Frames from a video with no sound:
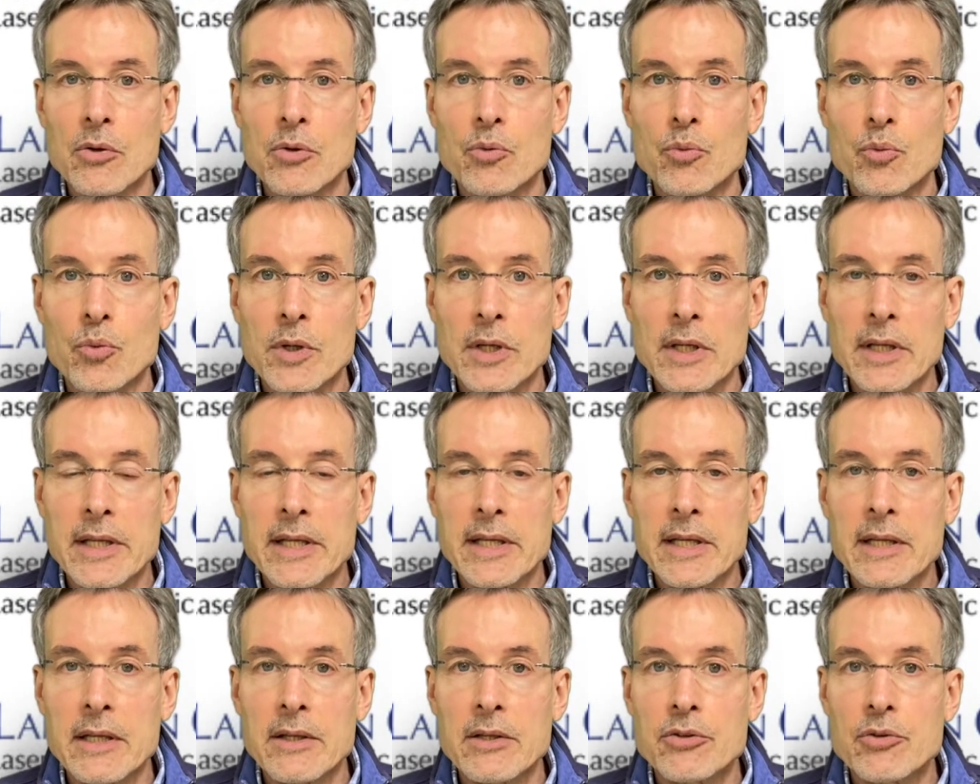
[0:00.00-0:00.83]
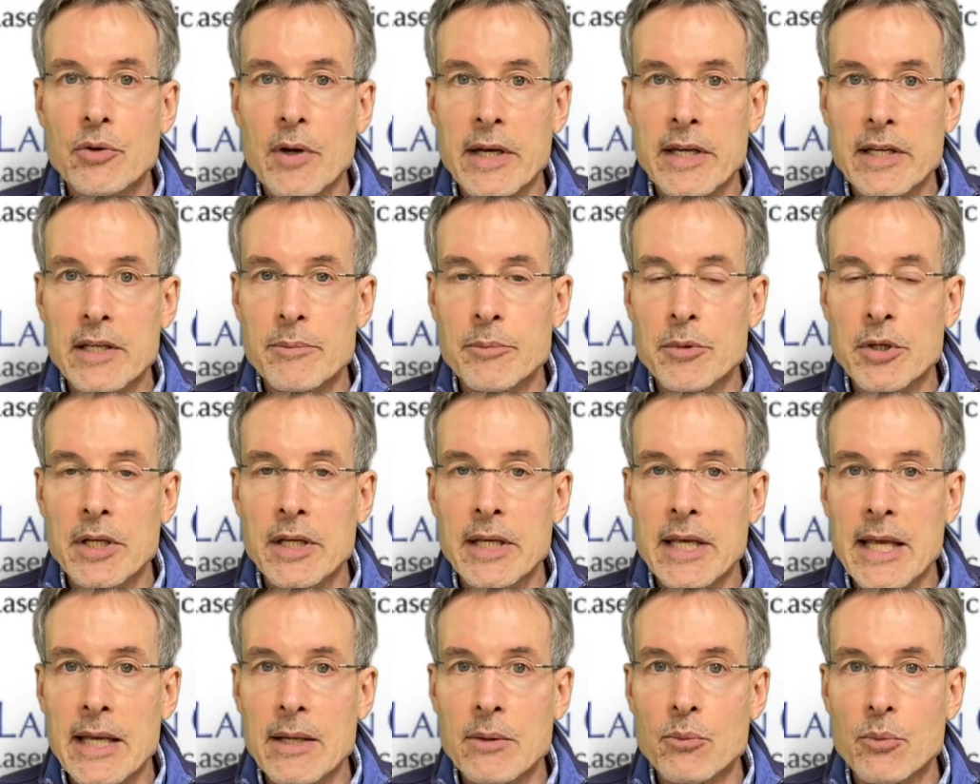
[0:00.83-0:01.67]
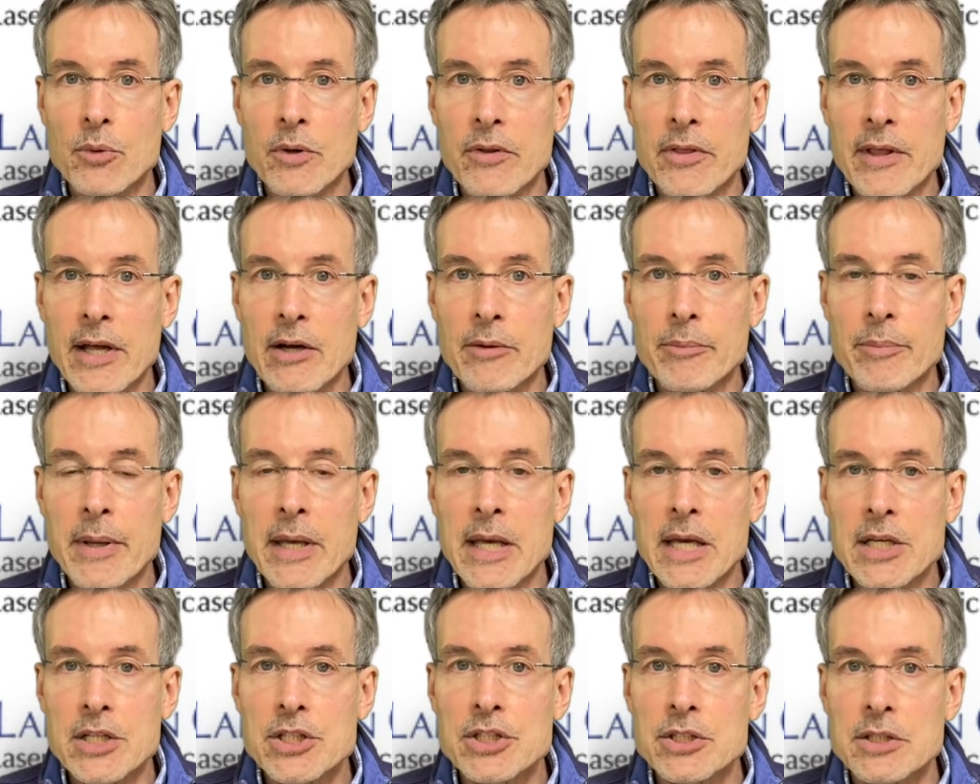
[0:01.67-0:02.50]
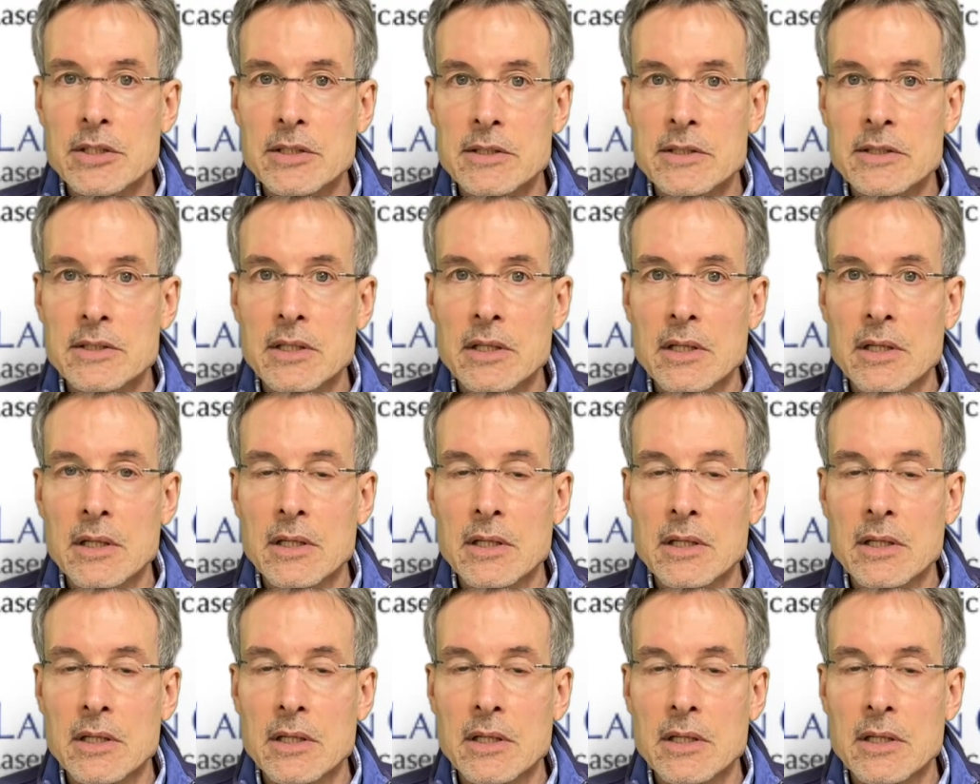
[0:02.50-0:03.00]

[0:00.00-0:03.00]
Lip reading: really try to communicate with our patients